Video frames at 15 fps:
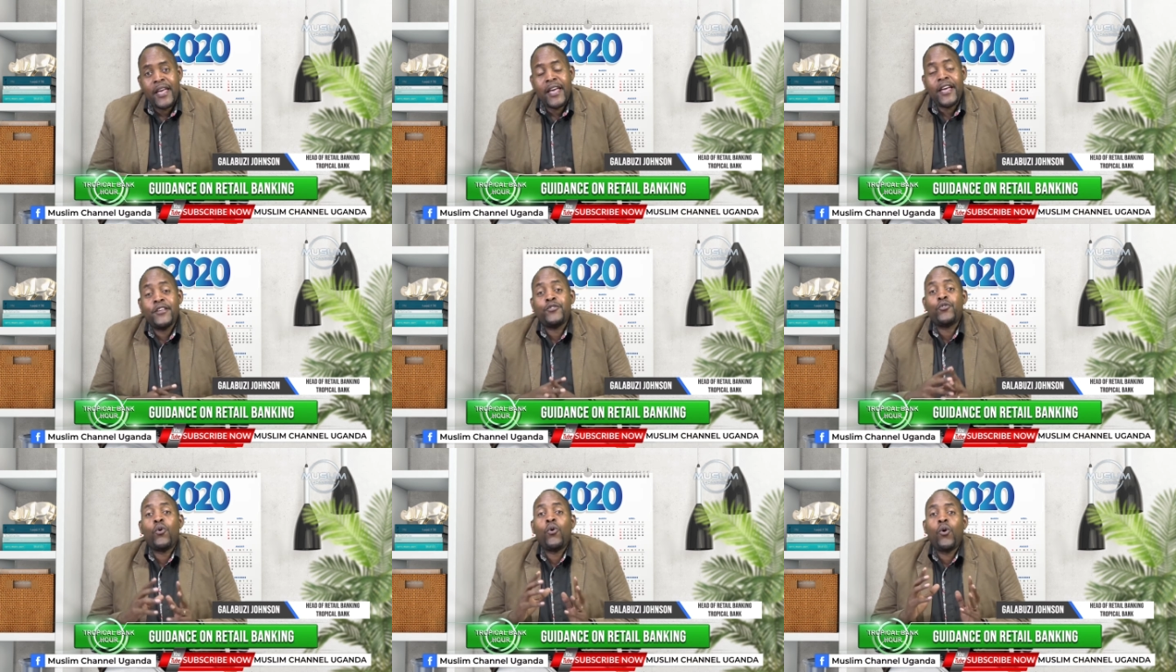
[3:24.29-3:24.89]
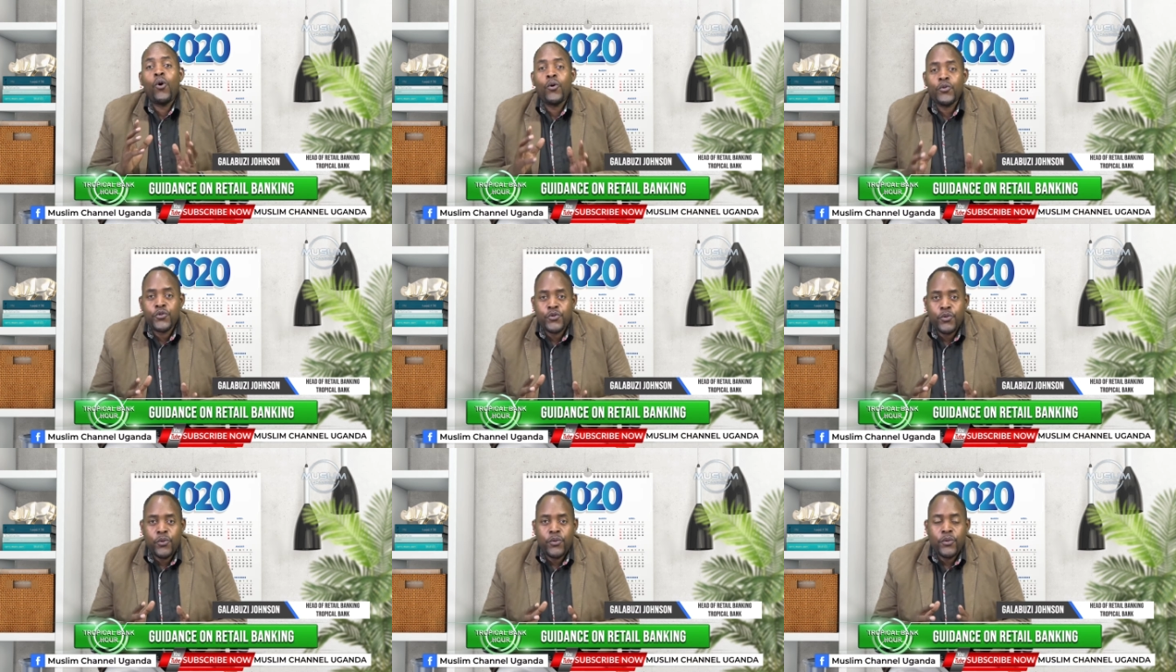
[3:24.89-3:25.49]
and
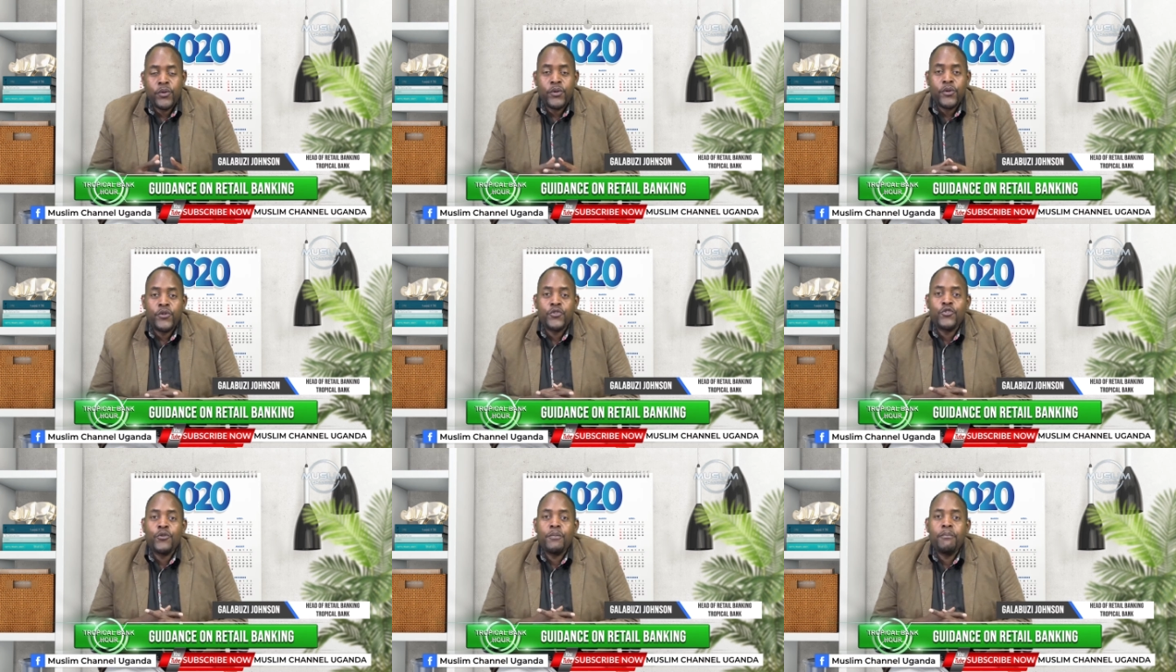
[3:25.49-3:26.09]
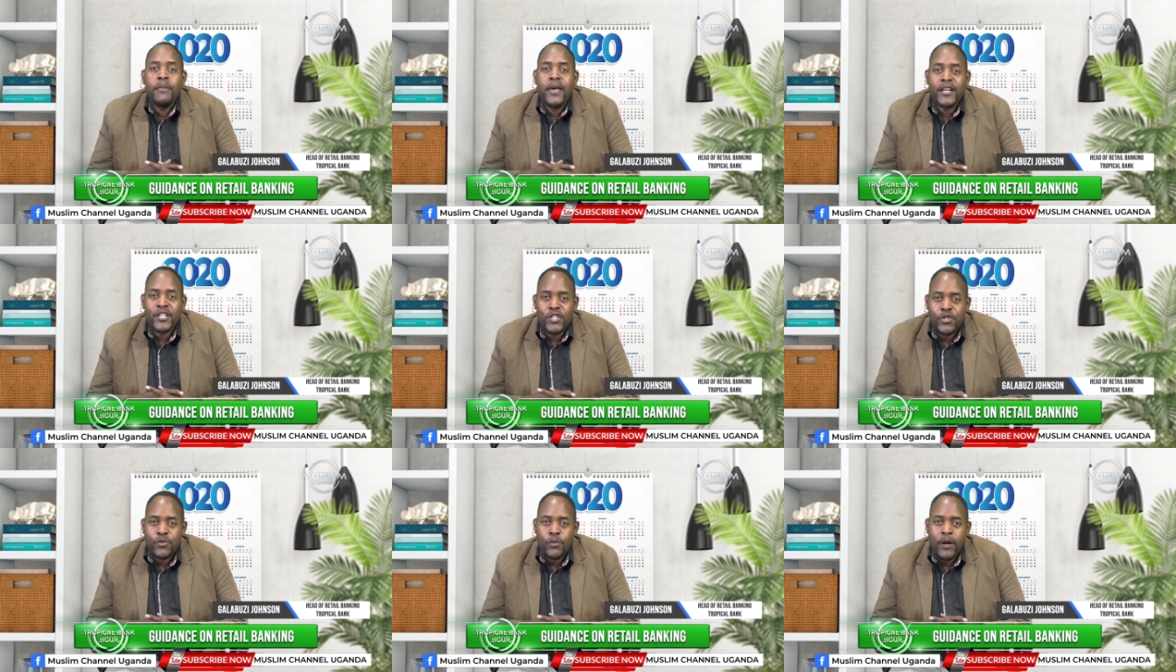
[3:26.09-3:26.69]
also to make
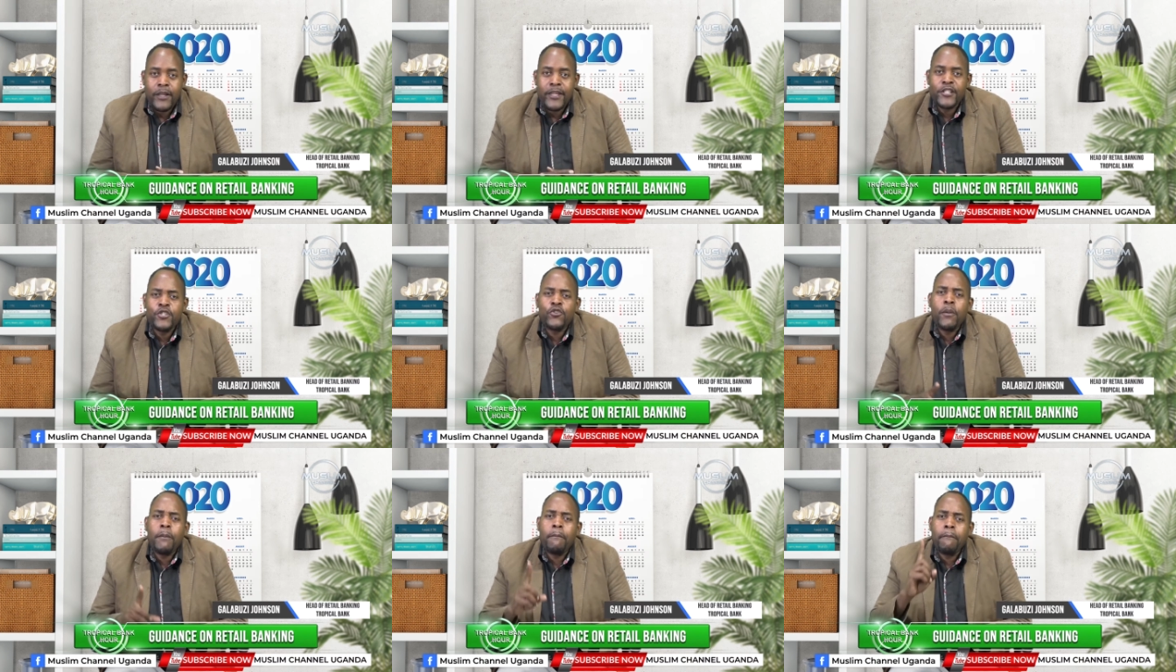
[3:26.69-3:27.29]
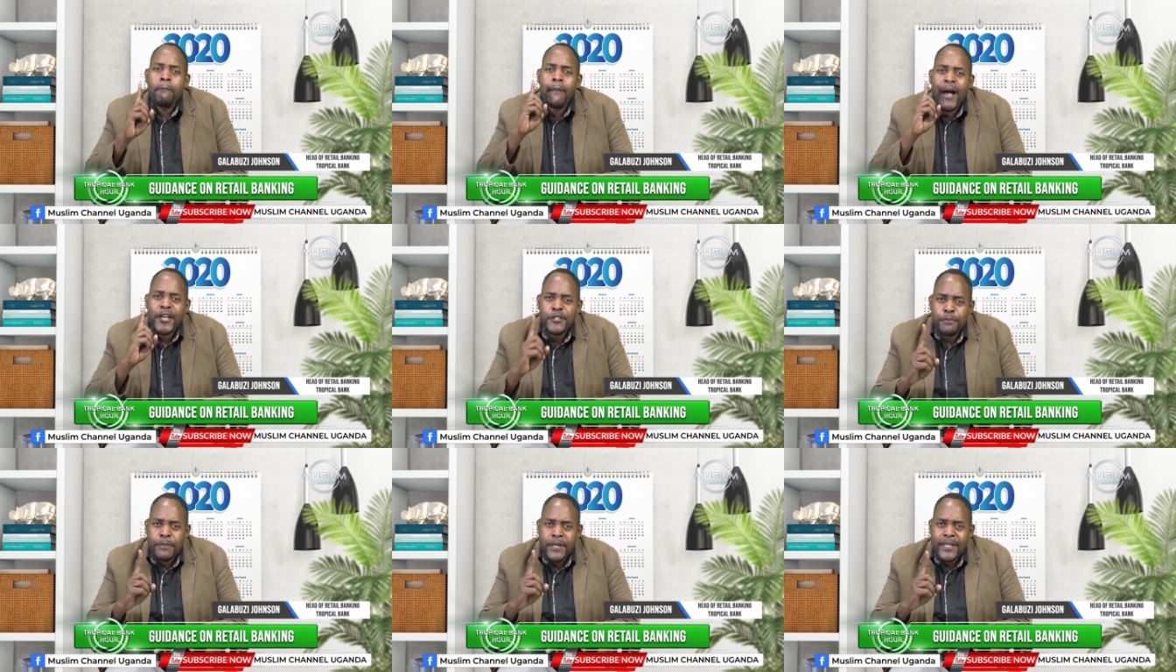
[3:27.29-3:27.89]
sure that you're much
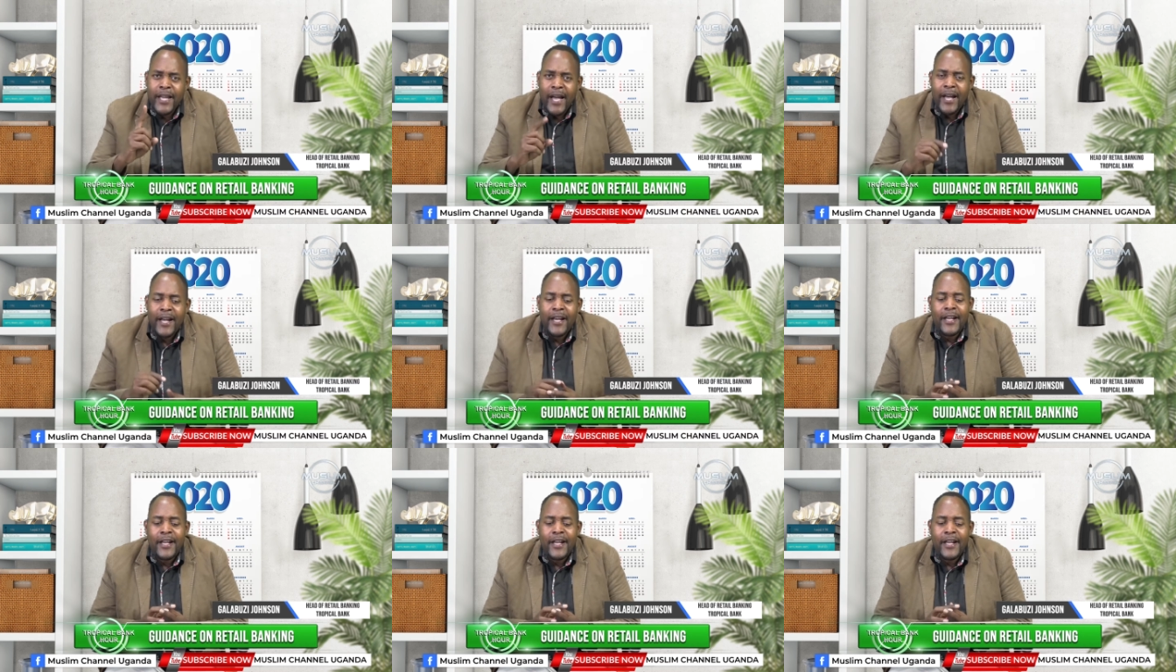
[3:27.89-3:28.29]
better